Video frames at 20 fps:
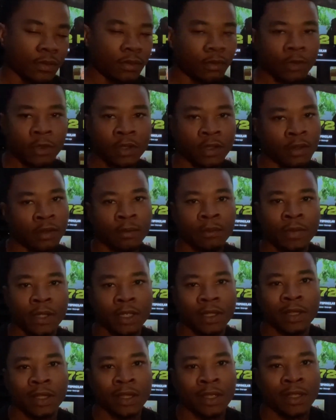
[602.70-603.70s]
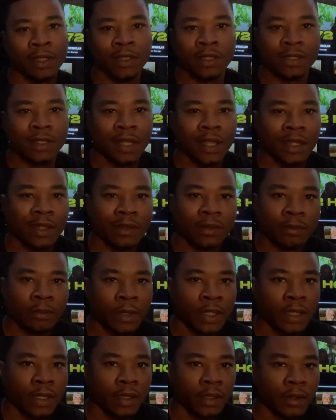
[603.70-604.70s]
one of the big things, like,
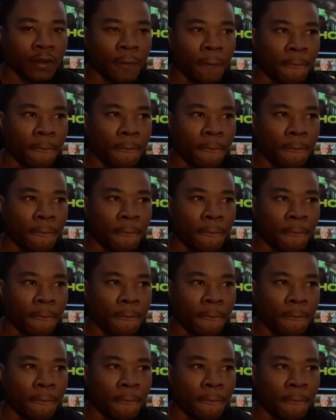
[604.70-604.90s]
man,